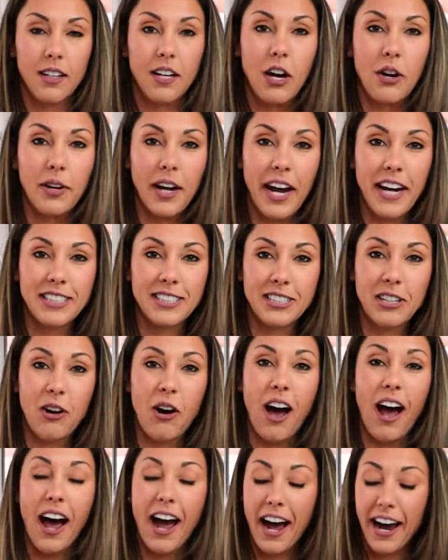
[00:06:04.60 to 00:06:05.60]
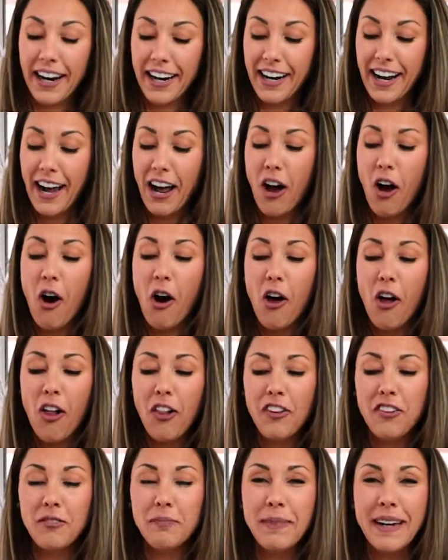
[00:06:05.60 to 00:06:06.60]
Okay, so
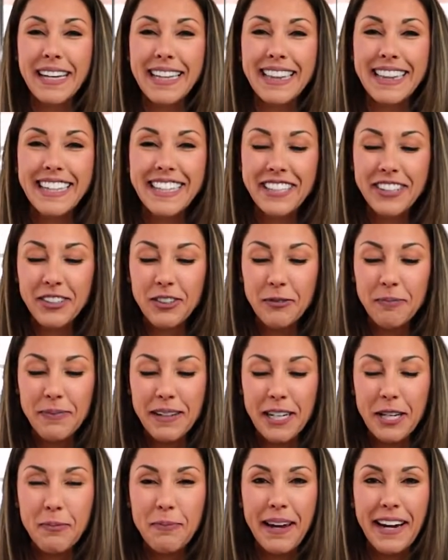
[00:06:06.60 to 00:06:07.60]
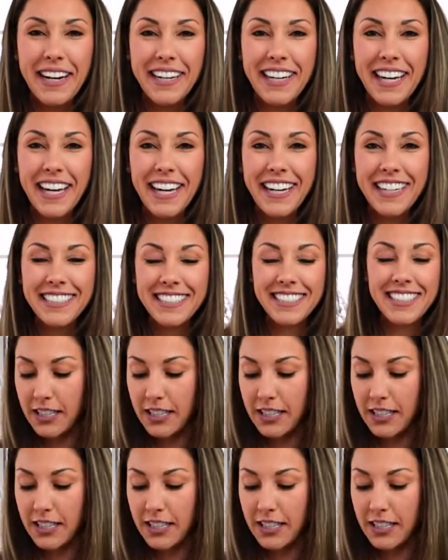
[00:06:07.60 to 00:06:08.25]
all of my little mini pancakes,